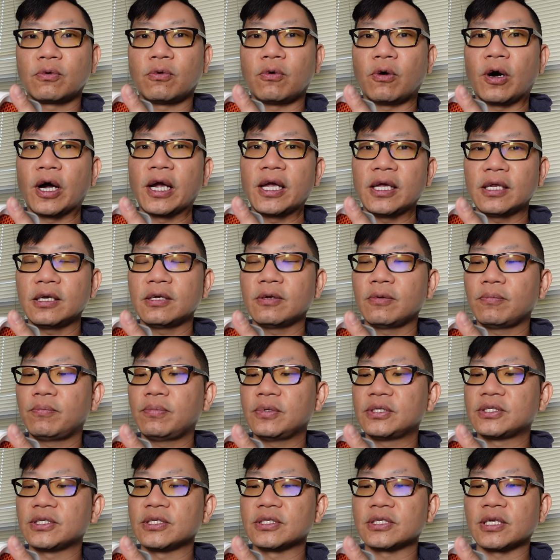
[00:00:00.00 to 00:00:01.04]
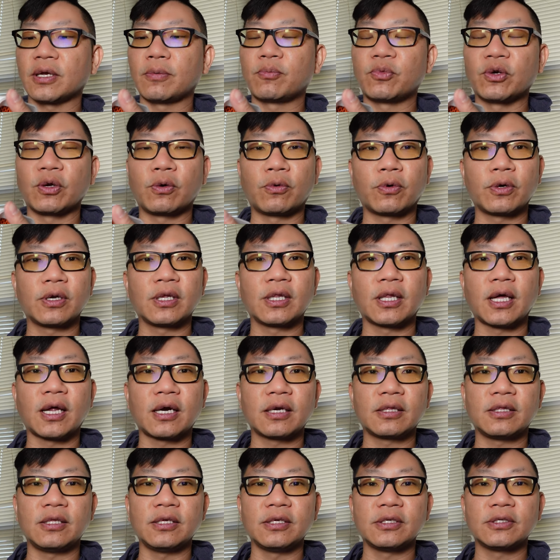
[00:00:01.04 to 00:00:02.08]
quiet since I'm recording a
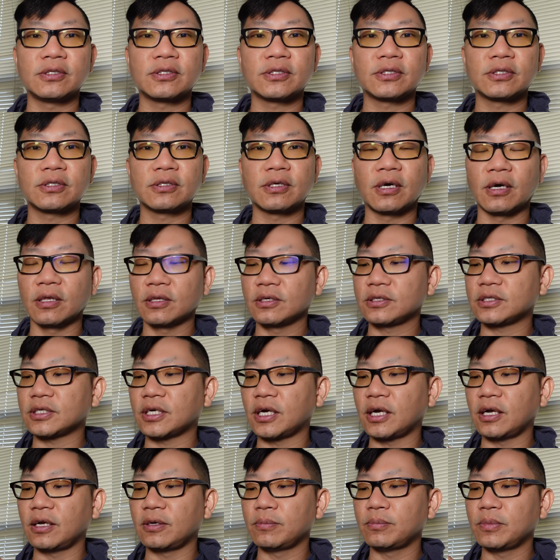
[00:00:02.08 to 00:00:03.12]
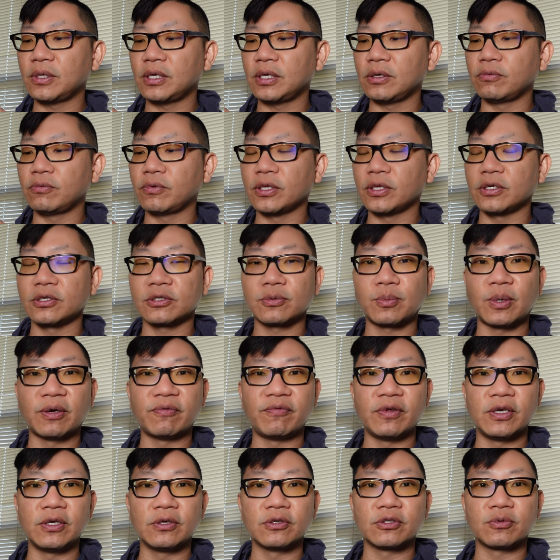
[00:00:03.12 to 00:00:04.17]
lot of things all the time, whether it's my
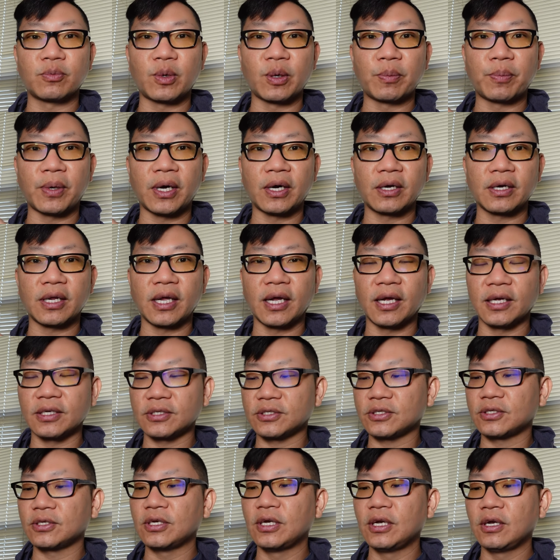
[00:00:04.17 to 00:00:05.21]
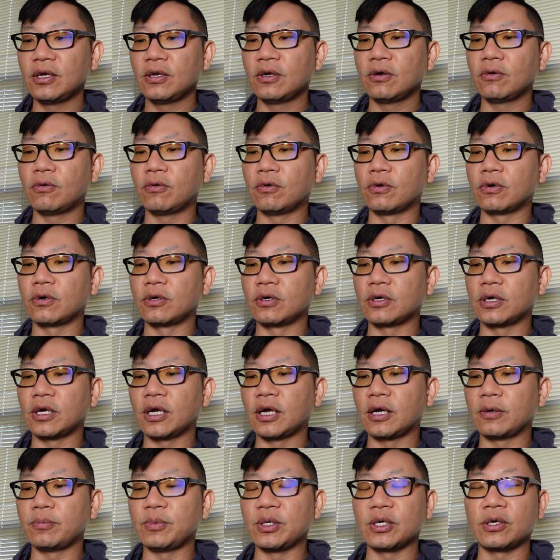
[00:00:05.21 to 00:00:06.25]
videos or my podcasts or
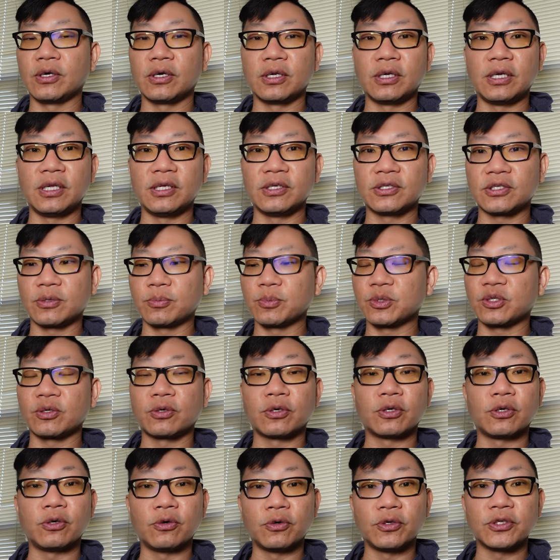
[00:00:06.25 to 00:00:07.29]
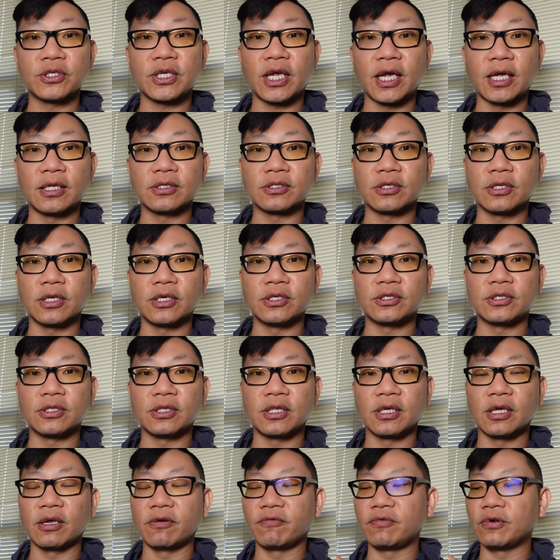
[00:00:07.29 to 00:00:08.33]
um, you're going to need some sort of noise cancellation
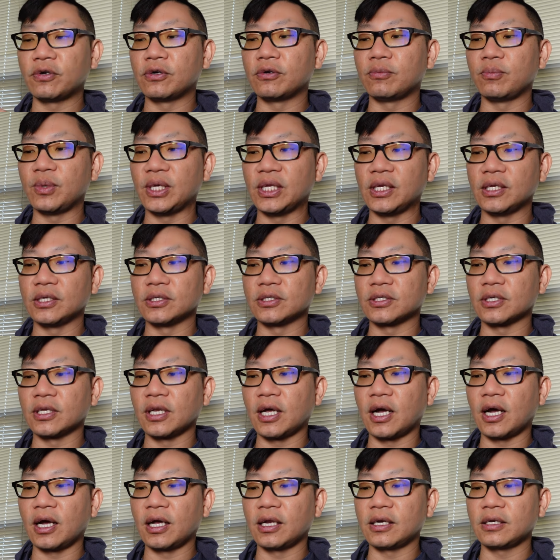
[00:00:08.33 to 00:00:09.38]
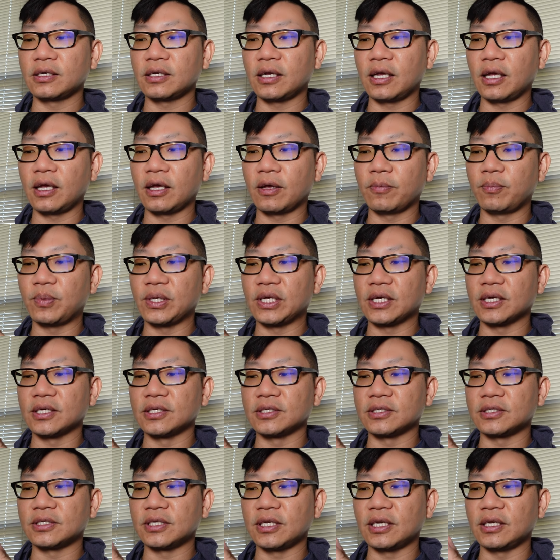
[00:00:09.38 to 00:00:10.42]
thing if you're in meetings a lot uh,
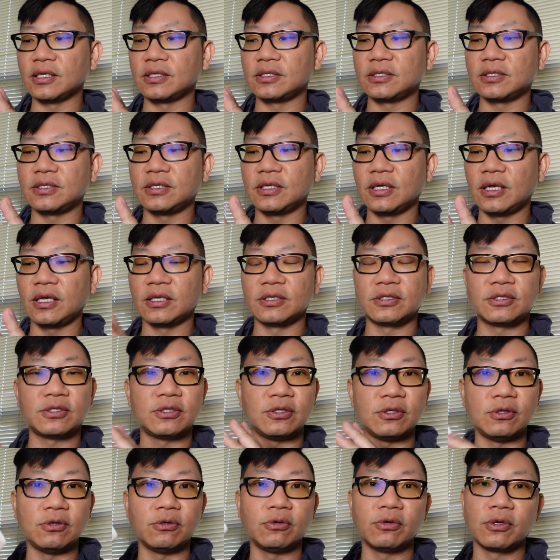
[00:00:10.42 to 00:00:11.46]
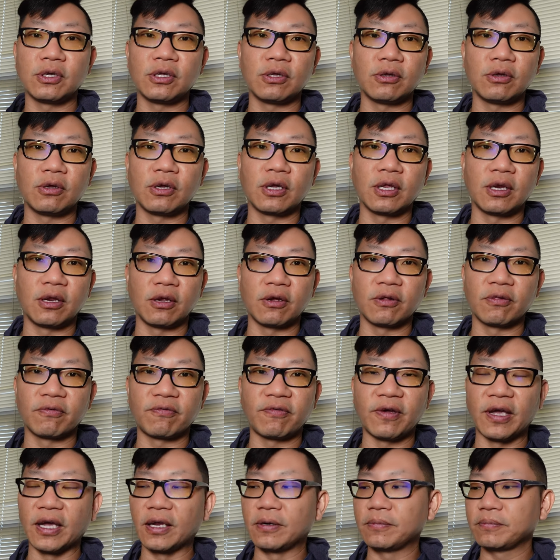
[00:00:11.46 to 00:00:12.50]
because it's it's you, you can hear the
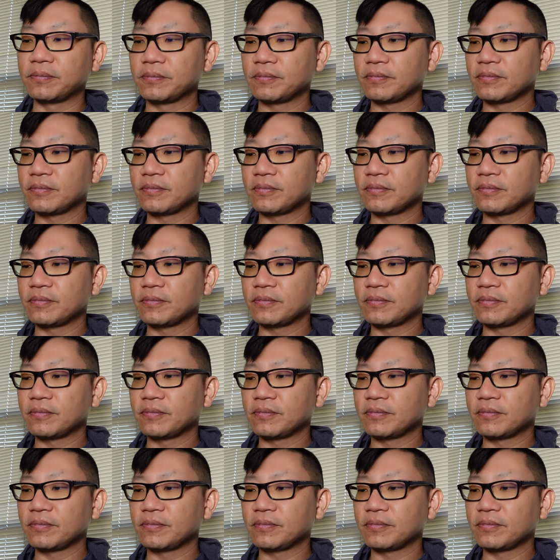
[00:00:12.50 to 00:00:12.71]
fan.